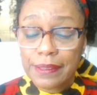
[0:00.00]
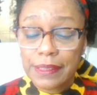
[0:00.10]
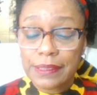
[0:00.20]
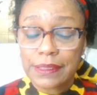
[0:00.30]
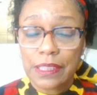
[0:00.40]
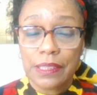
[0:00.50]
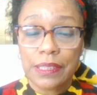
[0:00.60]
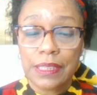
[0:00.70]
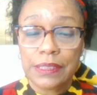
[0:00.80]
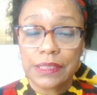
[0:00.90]

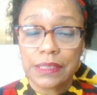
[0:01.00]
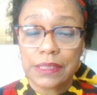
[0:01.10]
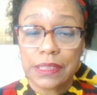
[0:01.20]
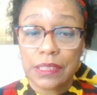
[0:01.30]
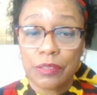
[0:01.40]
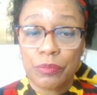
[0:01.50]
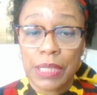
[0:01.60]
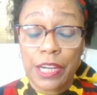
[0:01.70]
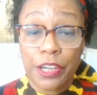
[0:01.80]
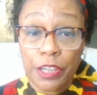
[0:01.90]
when
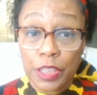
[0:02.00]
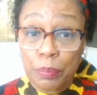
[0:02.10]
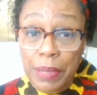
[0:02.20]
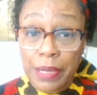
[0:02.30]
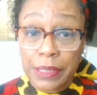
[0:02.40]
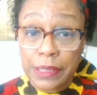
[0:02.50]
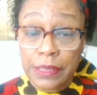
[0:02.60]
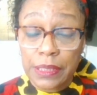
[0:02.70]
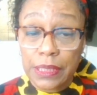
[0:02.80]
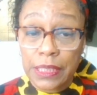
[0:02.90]
I heard about
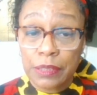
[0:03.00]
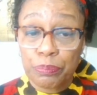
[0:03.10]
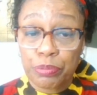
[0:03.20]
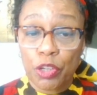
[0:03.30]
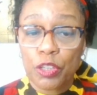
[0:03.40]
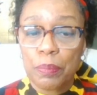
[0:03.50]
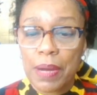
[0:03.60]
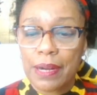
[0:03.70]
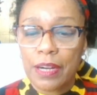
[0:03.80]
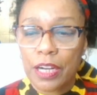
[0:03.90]
it, it broke
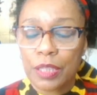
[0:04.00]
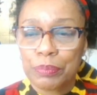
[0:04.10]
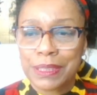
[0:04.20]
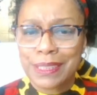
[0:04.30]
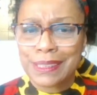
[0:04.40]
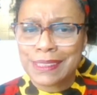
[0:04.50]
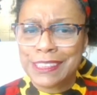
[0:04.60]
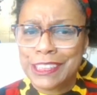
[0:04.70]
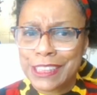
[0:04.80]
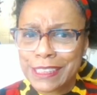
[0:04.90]
my heart, because
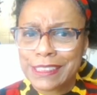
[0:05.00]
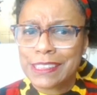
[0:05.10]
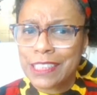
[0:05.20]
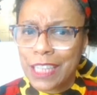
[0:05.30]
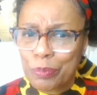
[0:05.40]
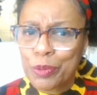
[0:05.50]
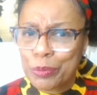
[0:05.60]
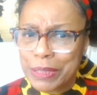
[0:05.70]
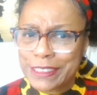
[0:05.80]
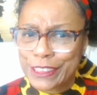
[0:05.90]
just a couple
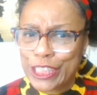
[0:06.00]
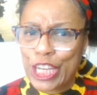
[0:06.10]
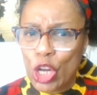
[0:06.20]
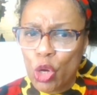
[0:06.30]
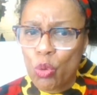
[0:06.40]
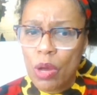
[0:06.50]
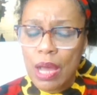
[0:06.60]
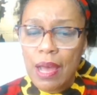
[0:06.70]
weeks ago